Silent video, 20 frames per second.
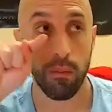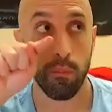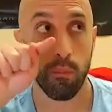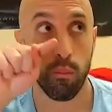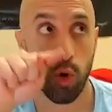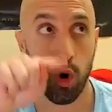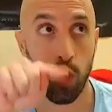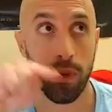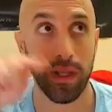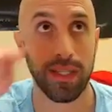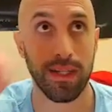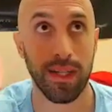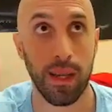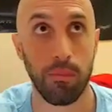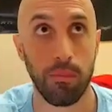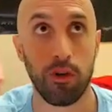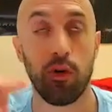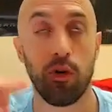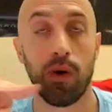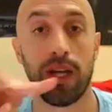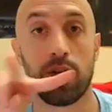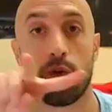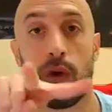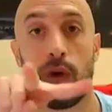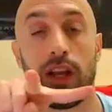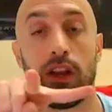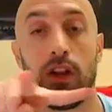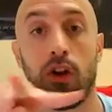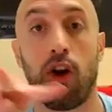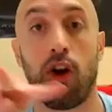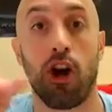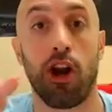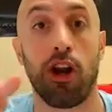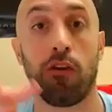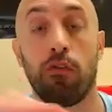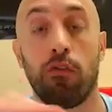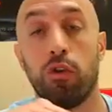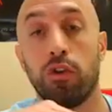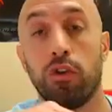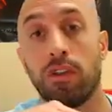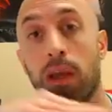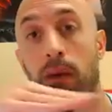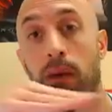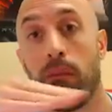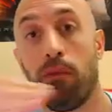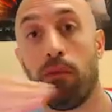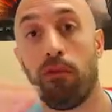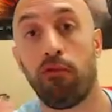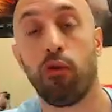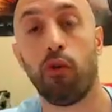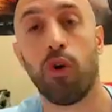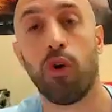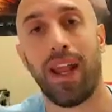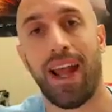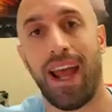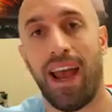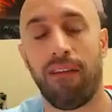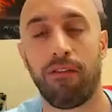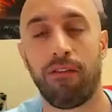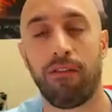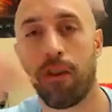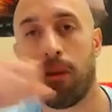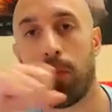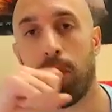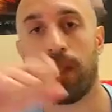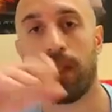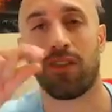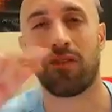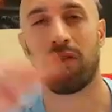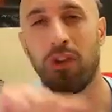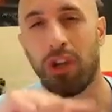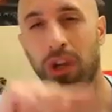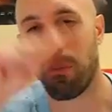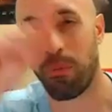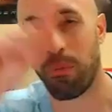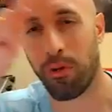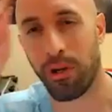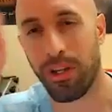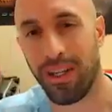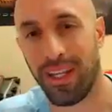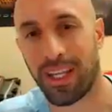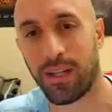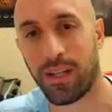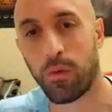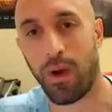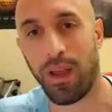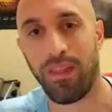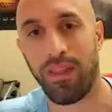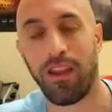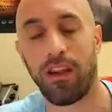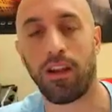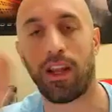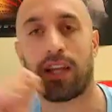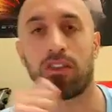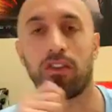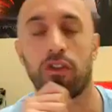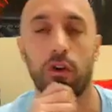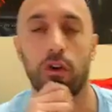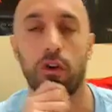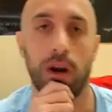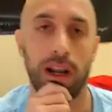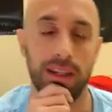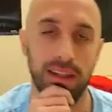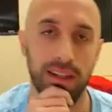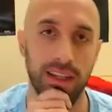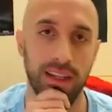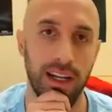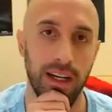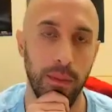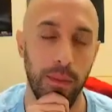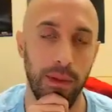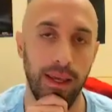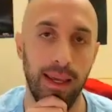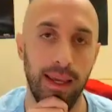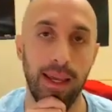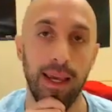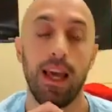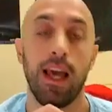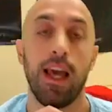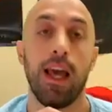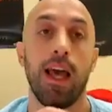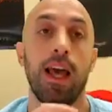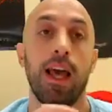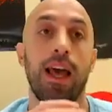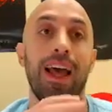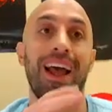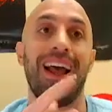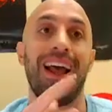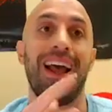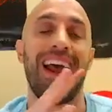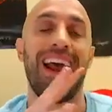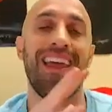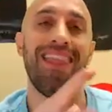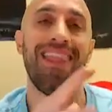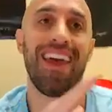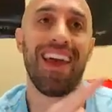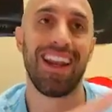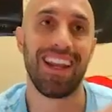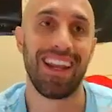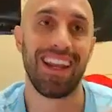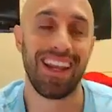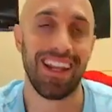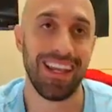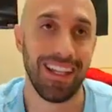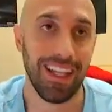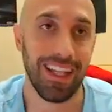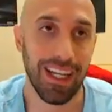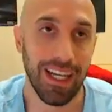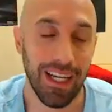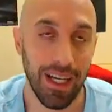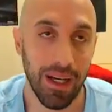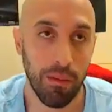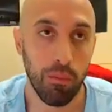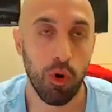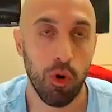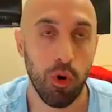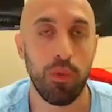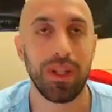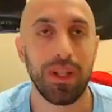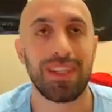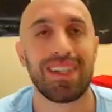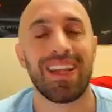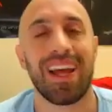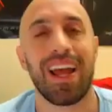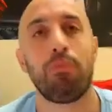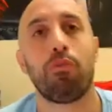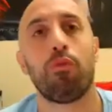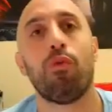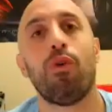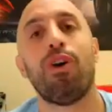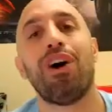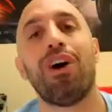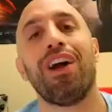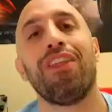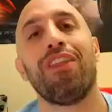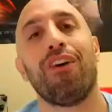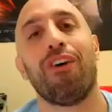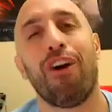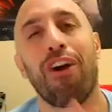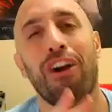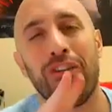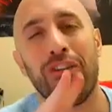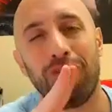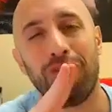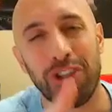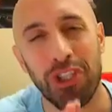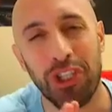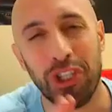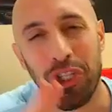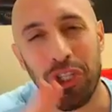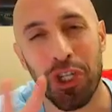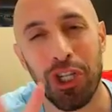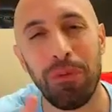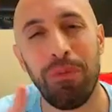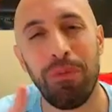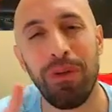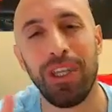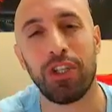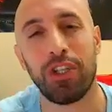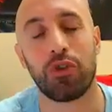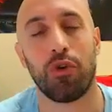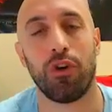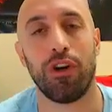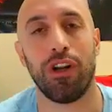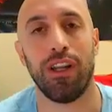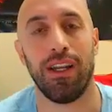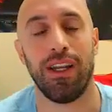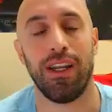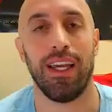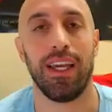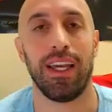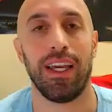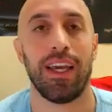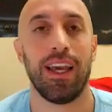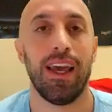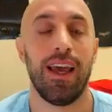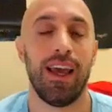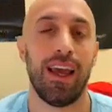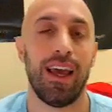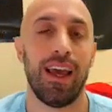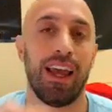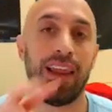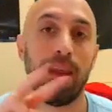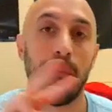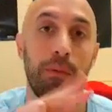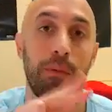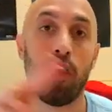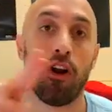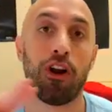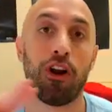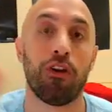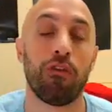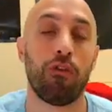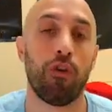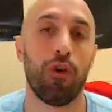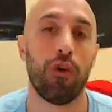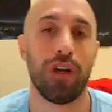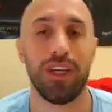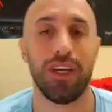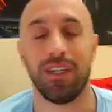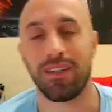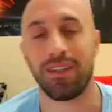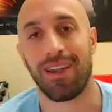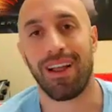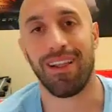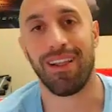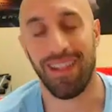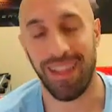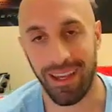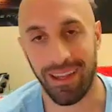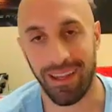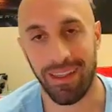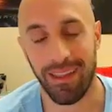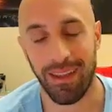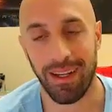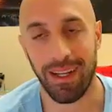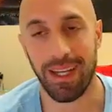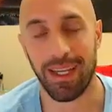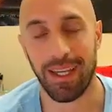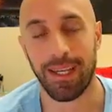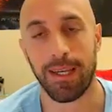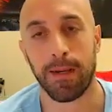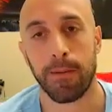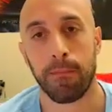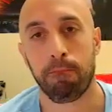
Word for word: Mobitz type 2 has regular R intervals before and after the beat. So you can predict when the next QRS is going to be. And then in Mobitz type 1, the R interval should be shortening and the PR interval is lengthening.